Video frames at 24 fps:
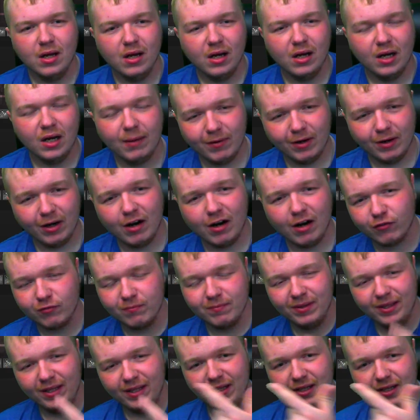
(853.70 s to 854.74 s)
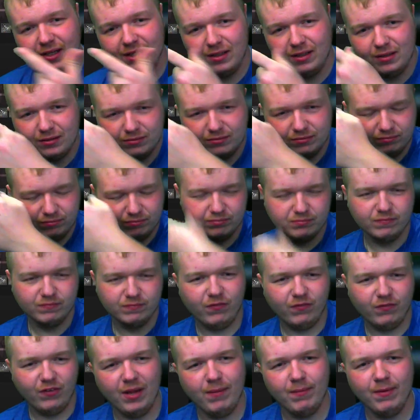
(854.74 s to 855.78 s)
I bought it for me and
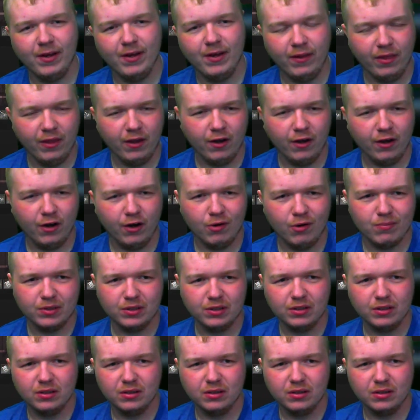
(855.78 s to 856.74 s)
Flamehead there, but